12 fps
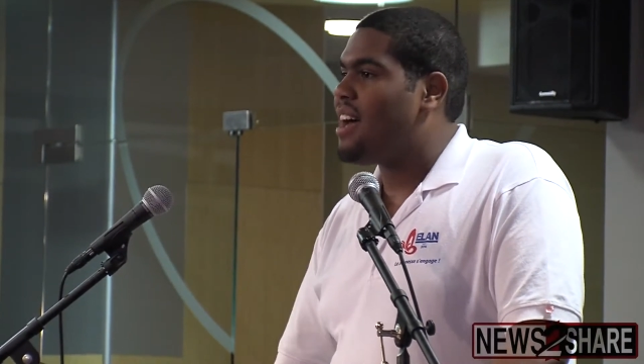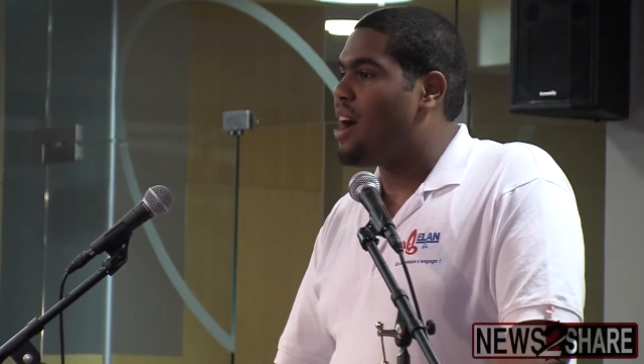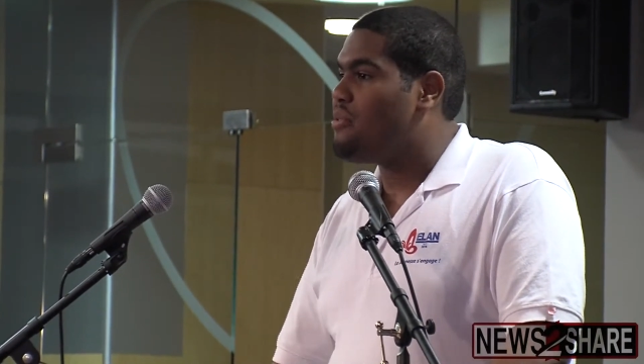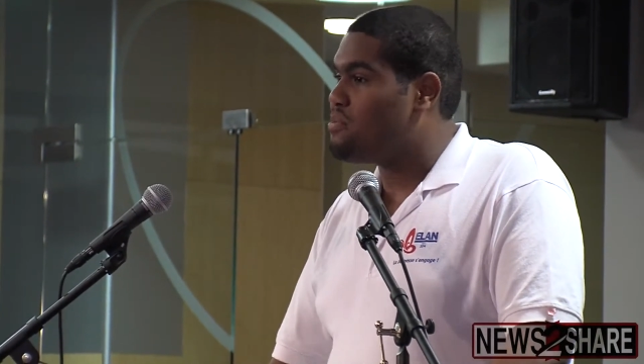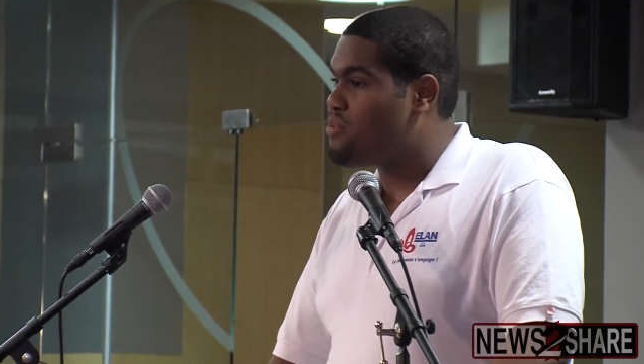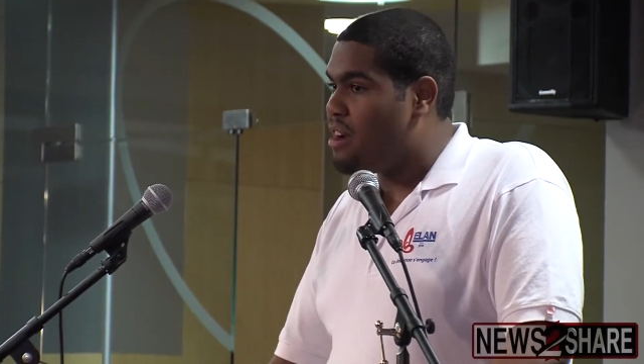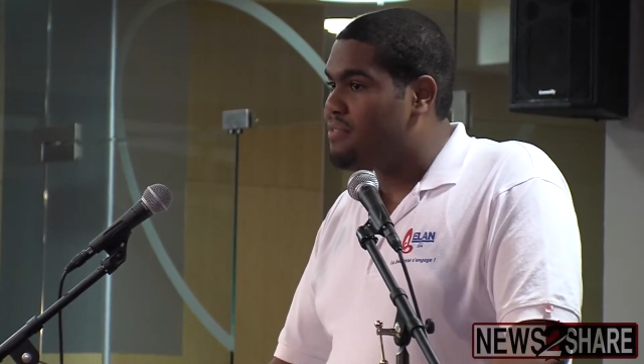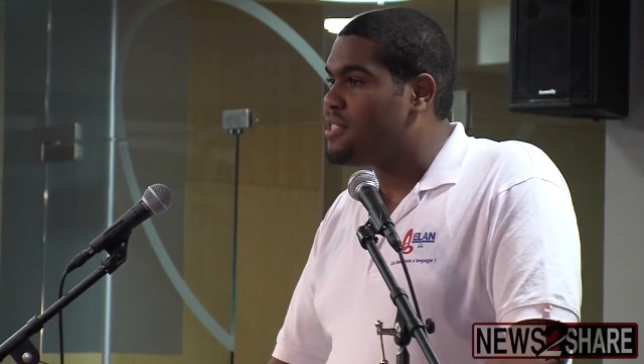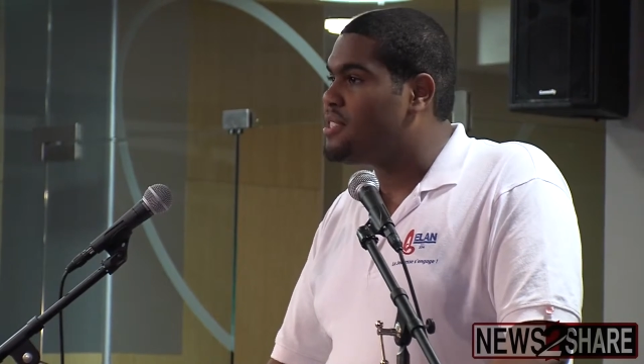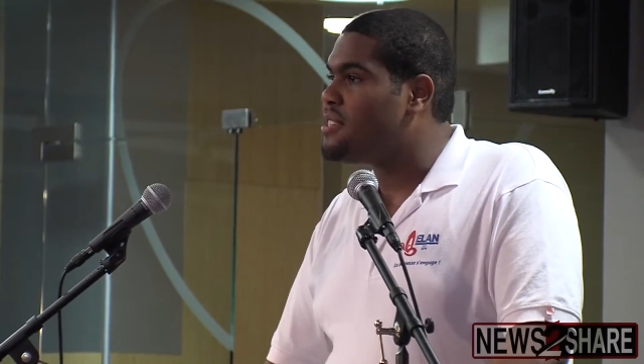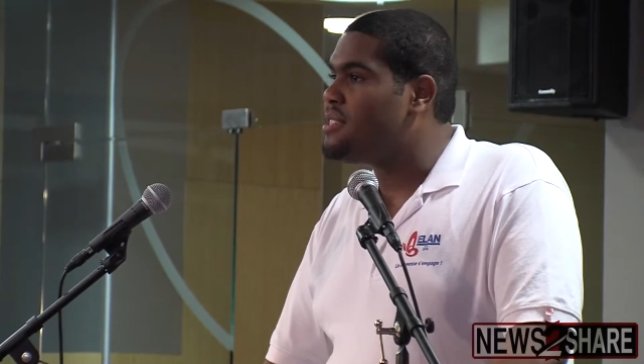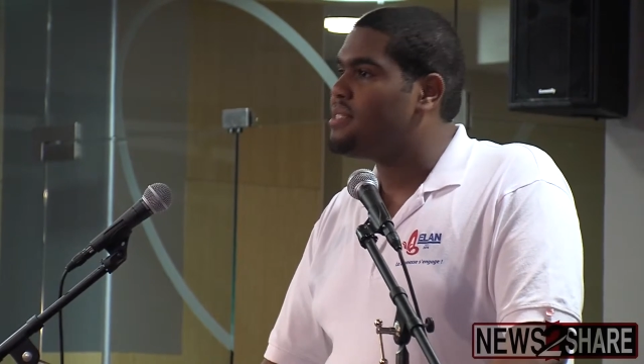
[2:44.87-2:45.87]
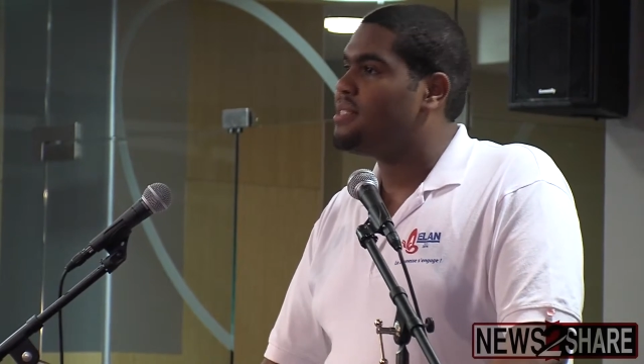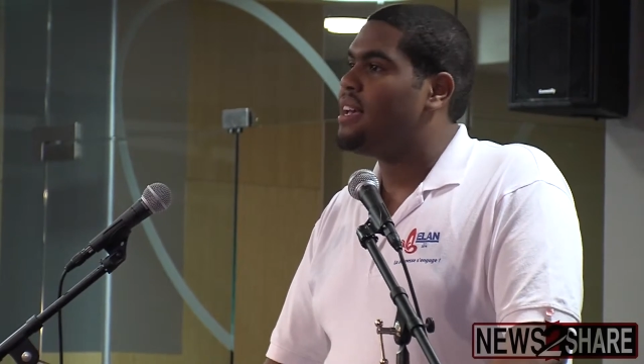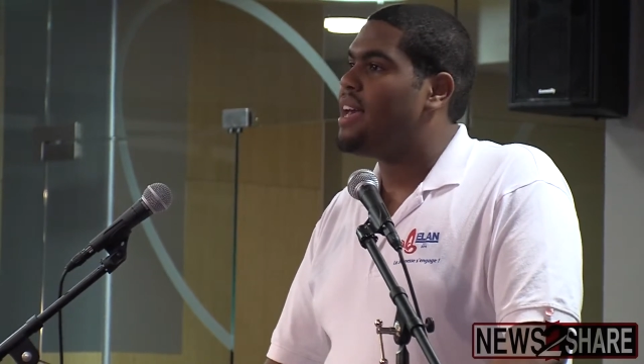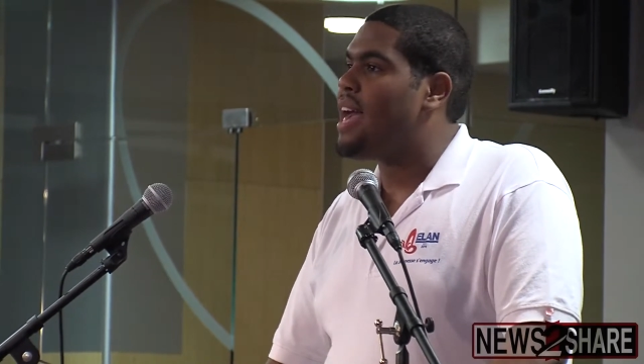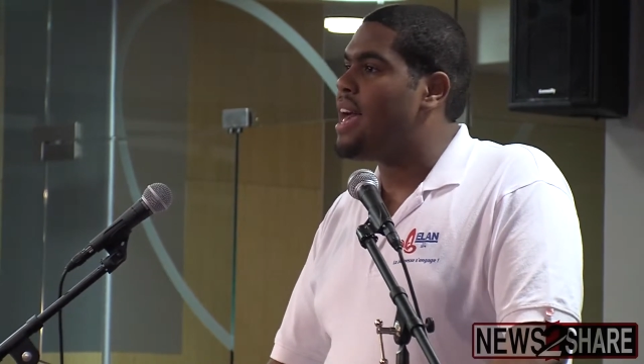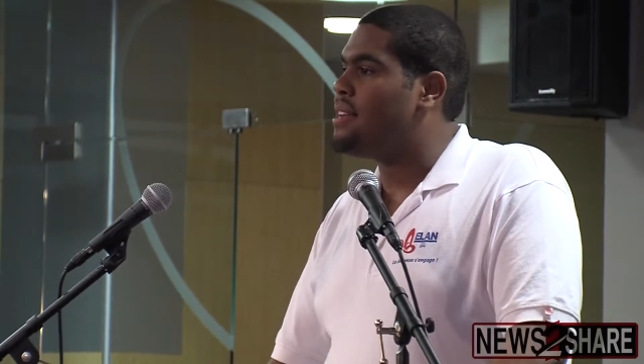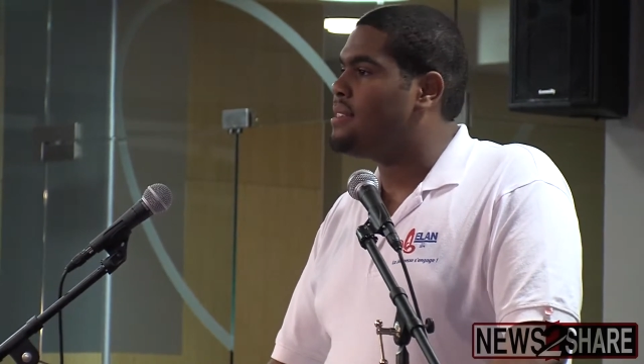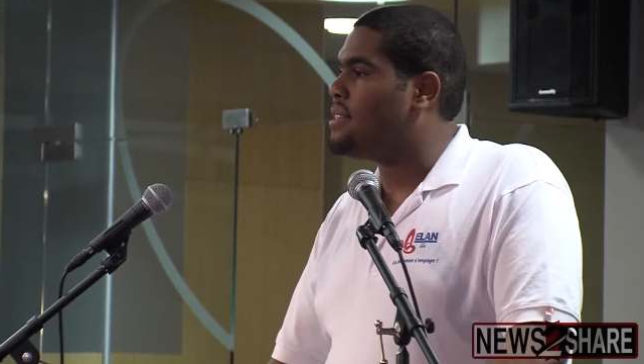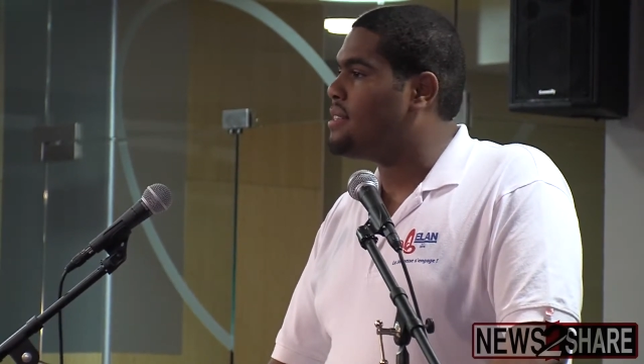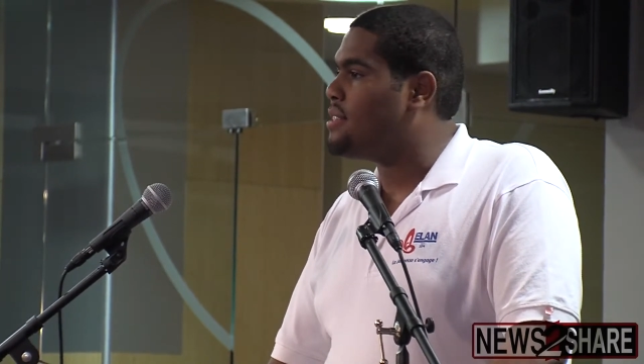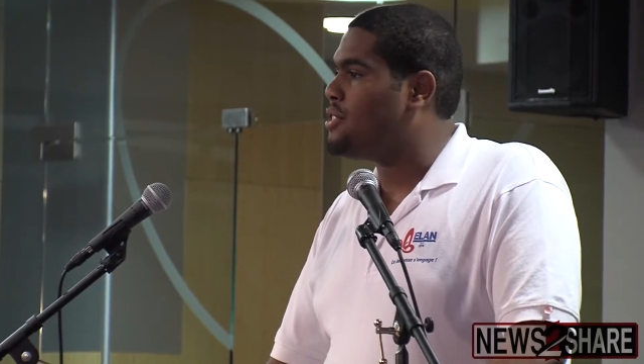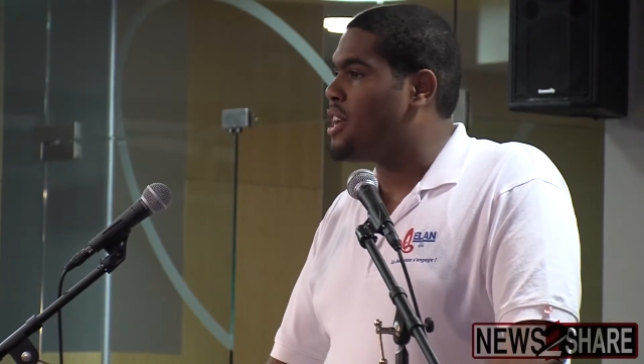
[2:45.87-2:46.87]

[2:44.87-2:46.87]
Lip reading: our professors and the